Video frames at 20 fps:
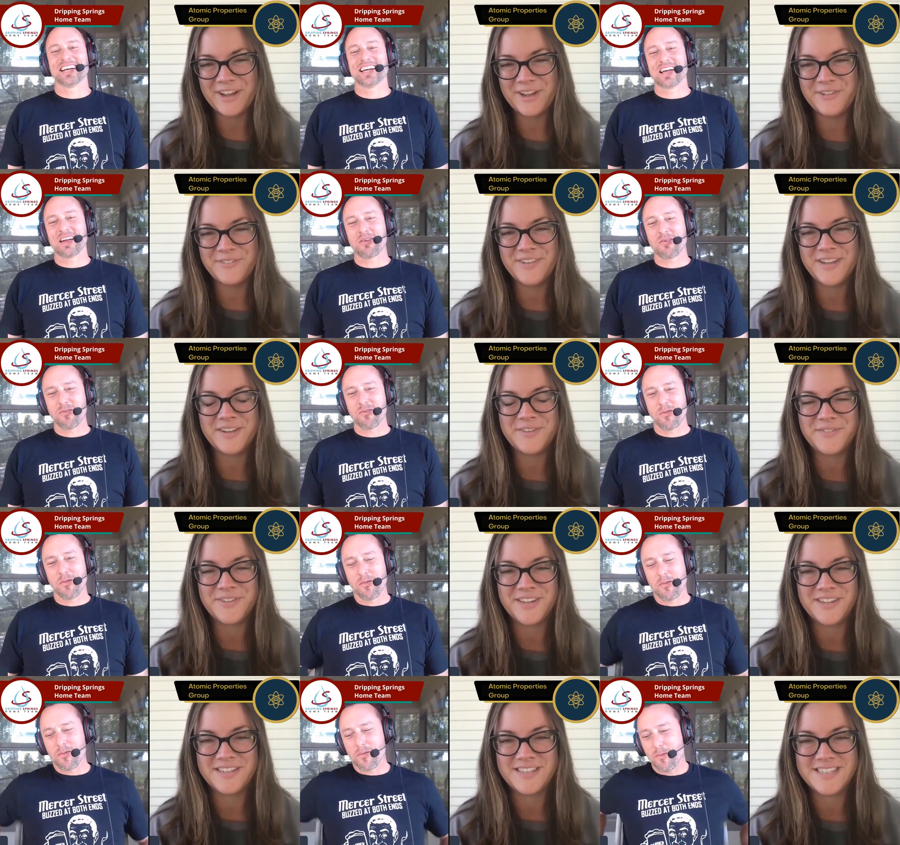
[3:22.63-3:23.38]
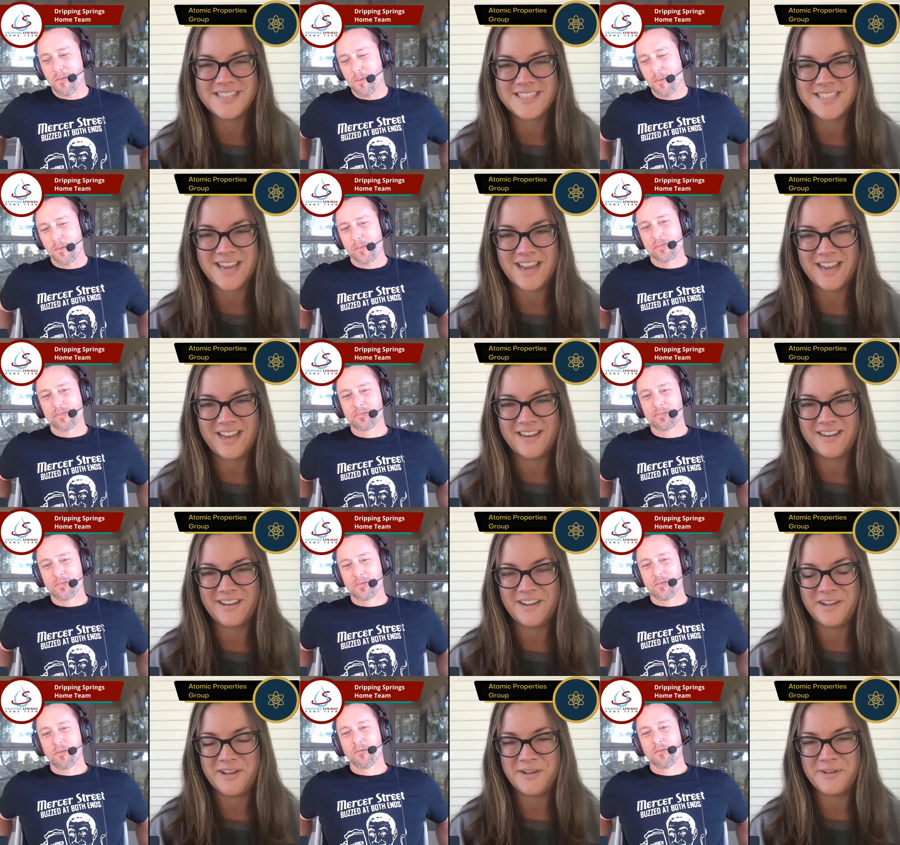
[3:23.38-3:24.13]
Speaker 1: um in real estate
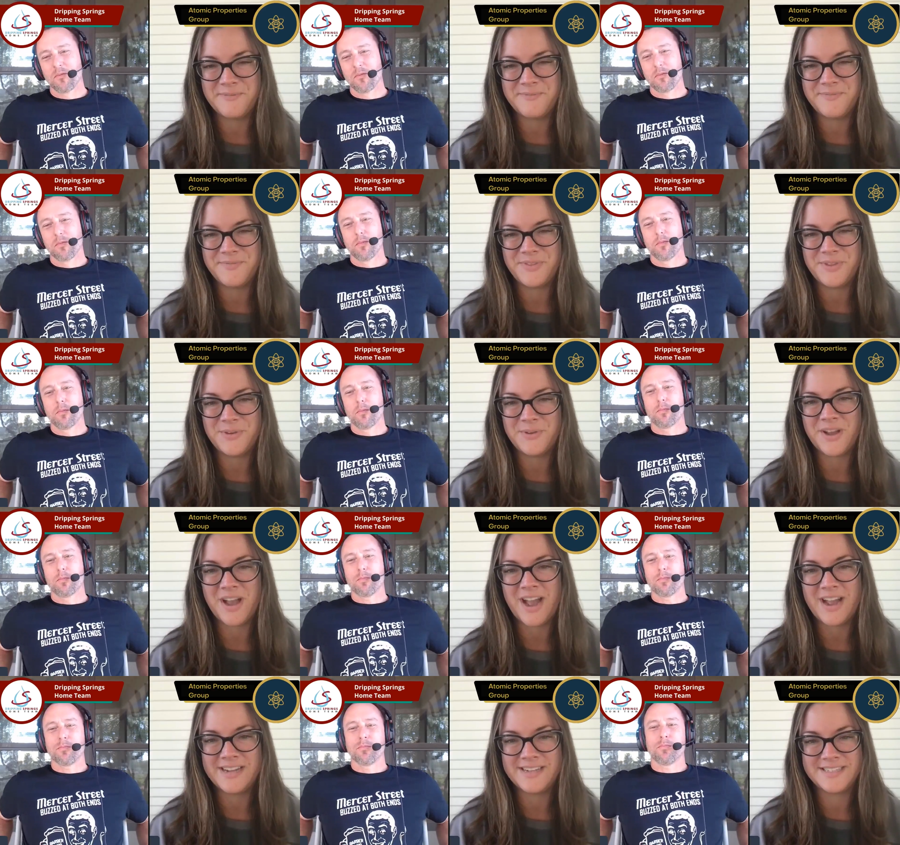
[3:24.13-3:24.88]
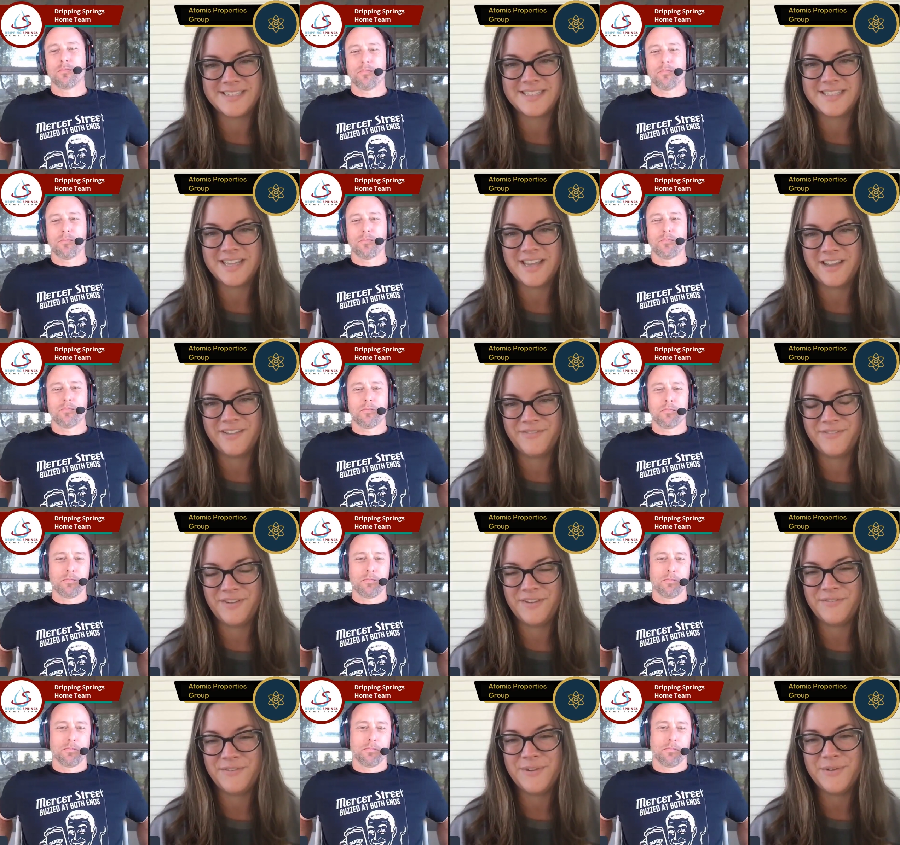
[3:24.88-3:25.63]
um you guys if
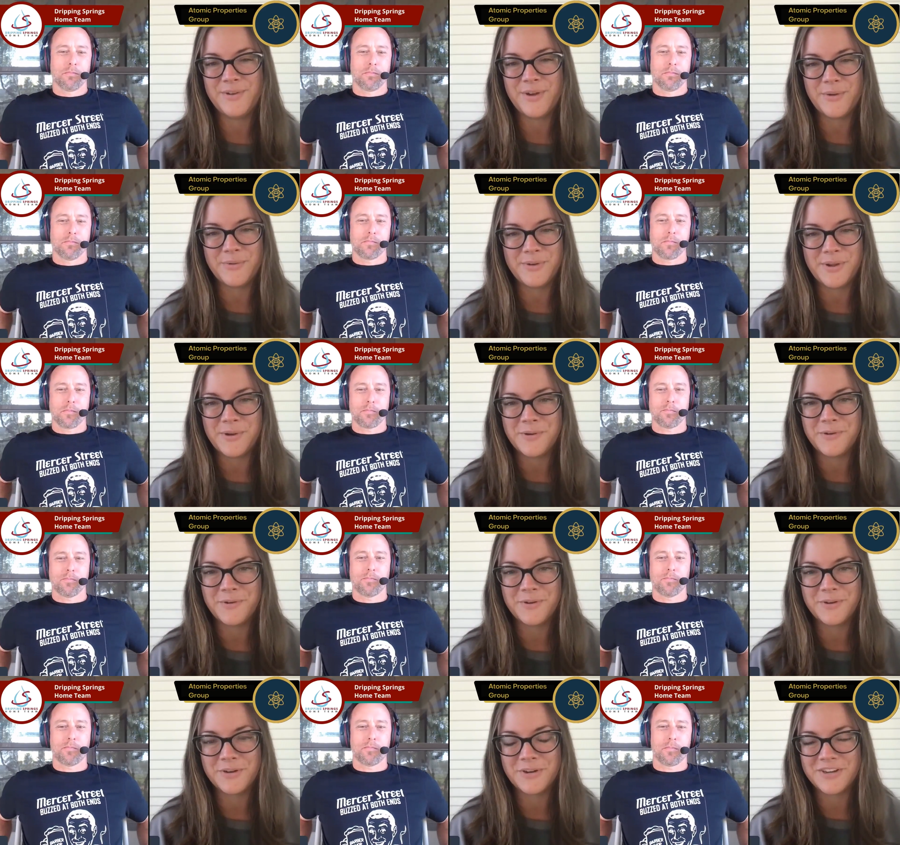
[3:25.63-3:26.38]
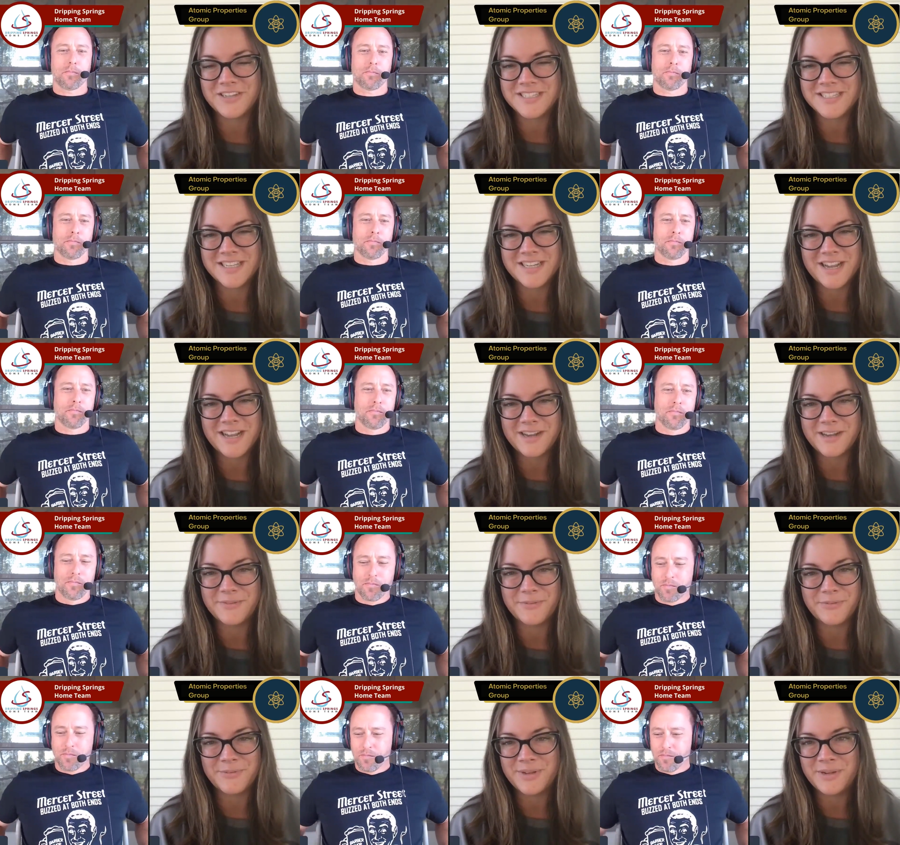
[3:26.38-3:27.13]
if you don't know chris and
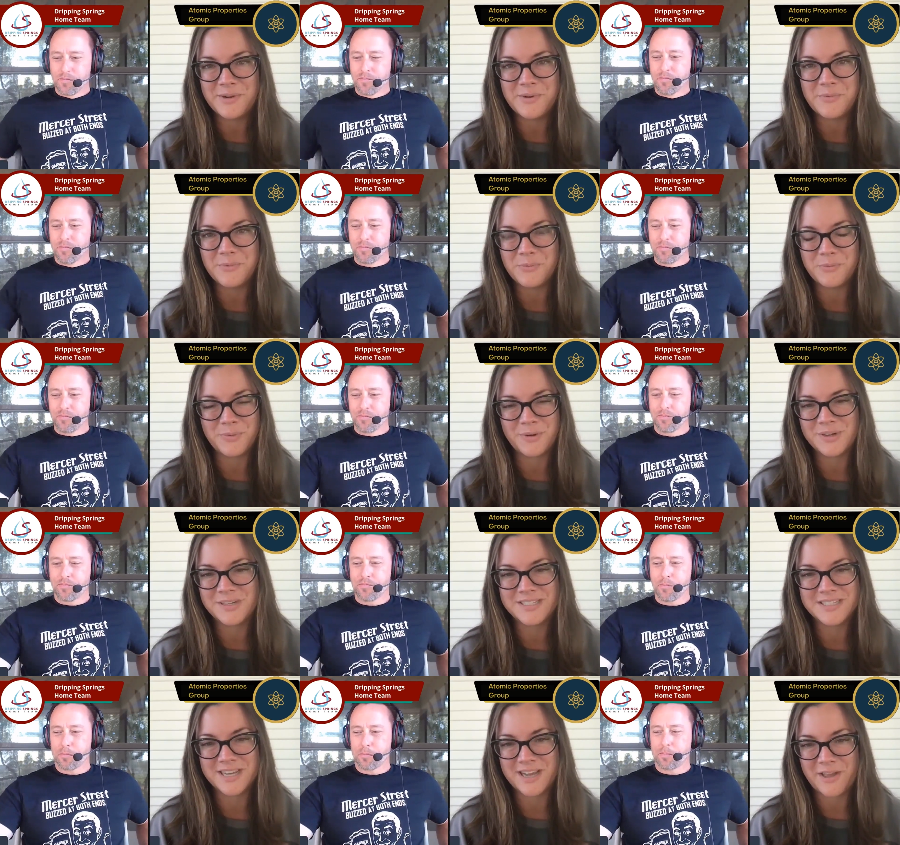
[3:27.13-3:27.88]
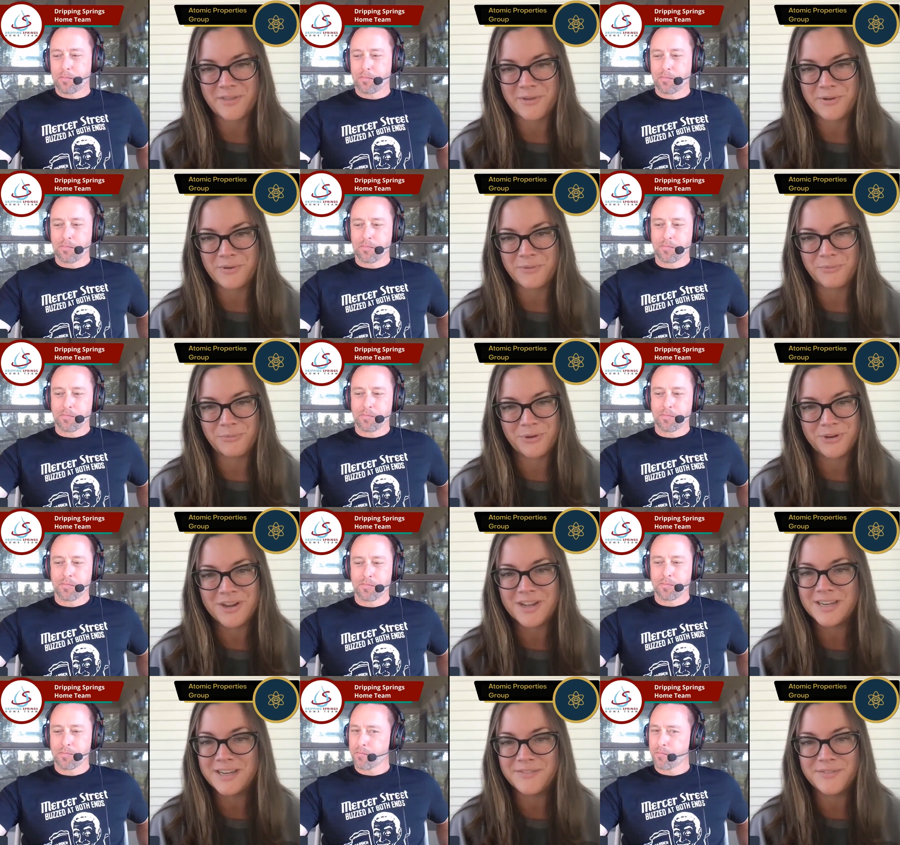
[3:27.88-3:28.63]
i we don't work together we're
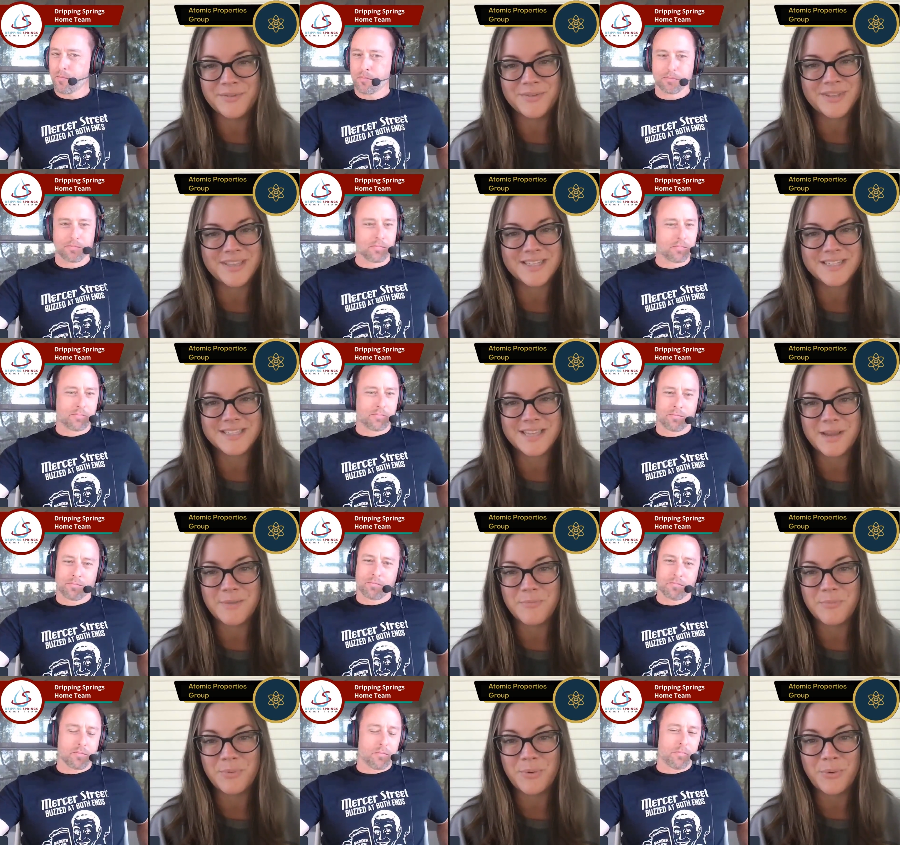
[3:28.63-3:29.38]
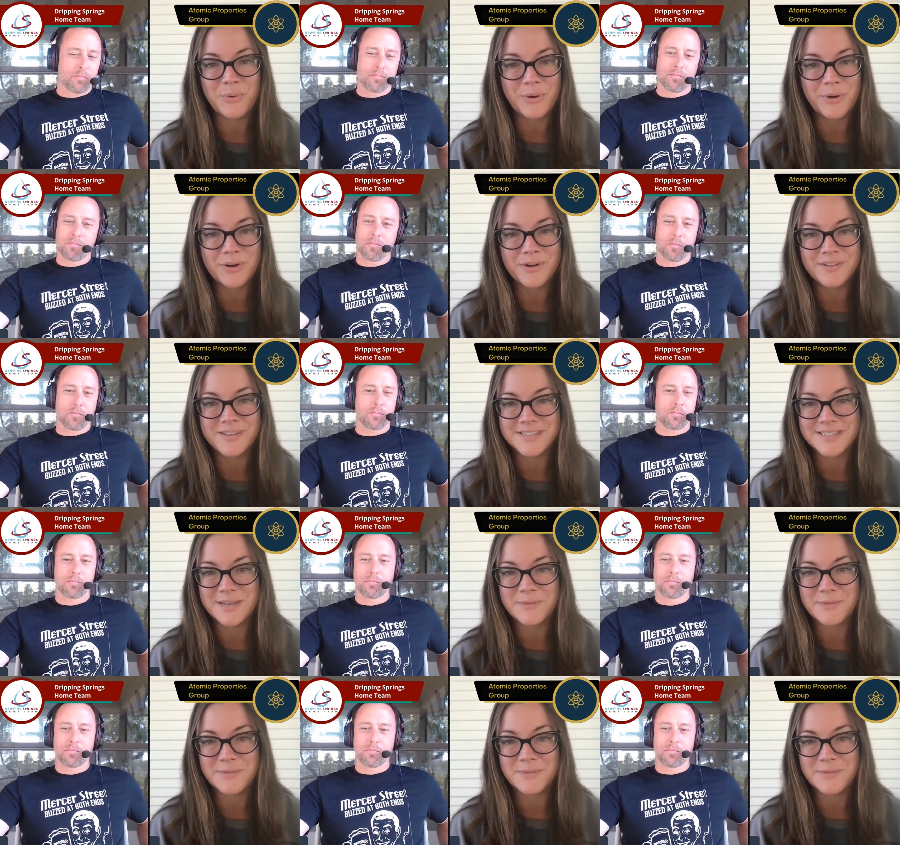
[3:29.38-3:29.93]
not even with the same broker the